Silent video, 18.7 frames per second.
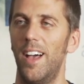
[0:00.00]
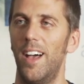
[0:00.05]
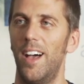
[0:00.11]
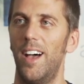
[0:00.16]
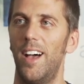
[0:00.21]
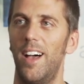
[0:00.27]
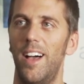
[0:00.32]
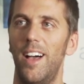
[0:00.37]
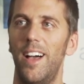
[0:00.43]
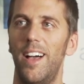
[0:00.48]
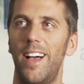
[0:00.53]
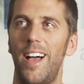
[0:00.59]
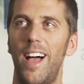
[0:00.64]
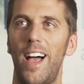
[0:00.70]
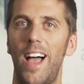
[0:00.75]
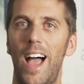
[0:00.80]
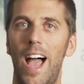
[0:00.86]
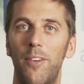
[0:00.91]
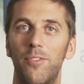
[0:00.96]

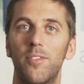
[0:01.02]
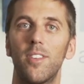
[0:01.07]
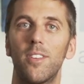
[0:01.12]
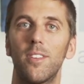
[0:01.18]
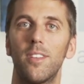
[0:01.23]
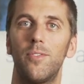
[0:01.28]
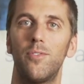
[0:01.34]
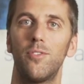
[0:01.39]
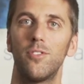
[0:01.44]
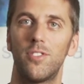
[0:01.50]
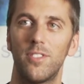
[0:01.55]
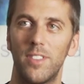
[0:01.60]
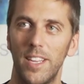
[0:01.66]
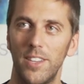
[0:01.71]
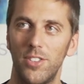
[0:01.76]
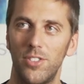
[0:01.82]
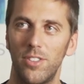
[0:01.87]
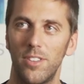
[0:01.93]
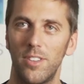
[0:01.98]
After the food
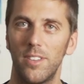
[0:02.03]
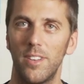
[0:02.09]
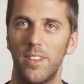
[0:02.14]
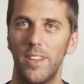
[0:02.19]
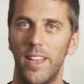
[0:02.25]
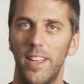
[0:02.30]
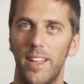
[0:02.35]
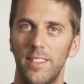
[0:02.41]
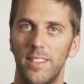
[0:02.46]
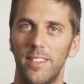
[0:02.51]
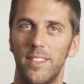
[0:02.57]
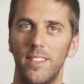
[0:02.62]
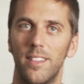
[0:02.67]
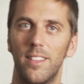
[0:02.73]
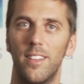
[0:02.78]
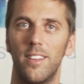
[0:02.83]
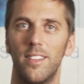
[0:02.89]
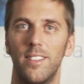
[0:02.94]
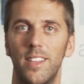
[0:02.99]
station,
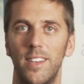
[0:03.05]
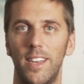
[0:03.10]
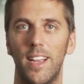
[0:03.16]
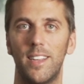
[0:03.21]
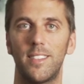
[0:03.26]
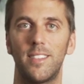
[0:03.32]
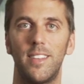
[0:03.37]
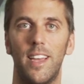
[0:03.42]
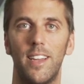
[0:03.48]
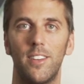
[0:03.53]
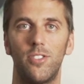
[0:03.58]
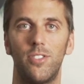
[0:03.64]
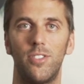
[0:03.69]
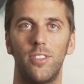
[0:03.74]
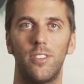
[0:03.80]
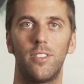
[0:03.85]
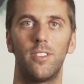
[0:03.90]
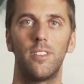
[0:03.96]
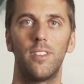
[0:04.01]
in the next
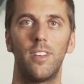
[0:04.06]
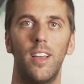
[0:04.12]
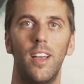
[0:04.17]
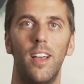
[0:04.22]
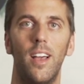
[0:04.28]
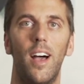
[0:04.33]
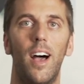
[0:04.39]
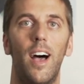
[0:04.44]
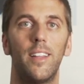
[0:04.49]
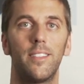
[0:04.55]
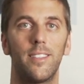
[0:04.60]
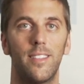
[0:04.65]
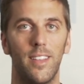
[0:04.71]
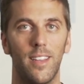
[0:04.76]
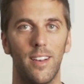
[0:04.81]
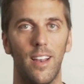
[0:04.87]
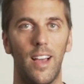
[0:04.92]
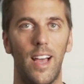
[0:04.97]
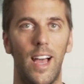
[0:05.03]
section
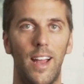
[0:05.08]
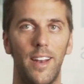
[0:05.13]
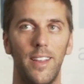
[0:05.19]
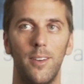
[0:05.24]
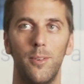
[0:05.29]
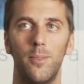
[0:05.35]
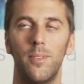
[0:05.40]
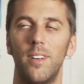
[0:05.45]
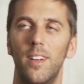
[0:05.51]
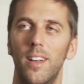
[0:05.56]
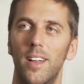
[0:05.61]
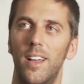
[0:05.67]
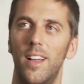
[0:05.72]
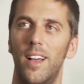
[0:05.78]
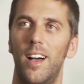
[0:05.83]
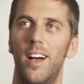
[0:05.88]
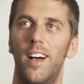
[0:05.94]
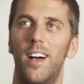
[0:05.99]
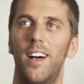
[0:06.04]
until Àreu,
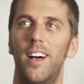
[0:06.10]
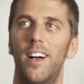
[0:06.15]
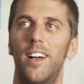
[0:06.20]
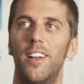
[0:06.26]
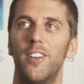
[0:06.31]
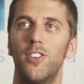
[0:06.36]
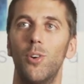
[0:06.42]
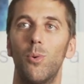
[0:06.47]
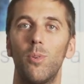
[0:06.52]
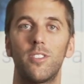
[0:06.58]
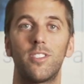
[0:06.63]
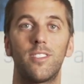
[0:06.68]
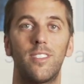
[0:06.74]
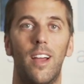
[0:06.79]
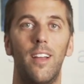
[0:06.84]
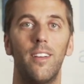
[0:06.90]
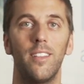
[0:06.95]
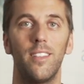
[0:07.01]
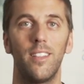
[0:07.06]
you will
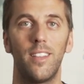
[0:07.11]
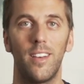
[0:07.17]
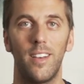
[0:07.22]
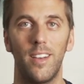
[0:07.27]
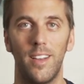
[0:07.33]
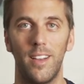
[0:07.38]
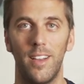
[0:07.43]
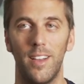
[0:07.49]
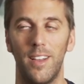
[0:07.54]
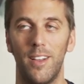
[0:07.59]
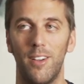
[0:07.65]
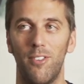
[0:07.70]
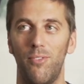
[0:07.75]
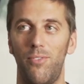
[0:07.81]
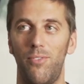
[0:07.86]
start in the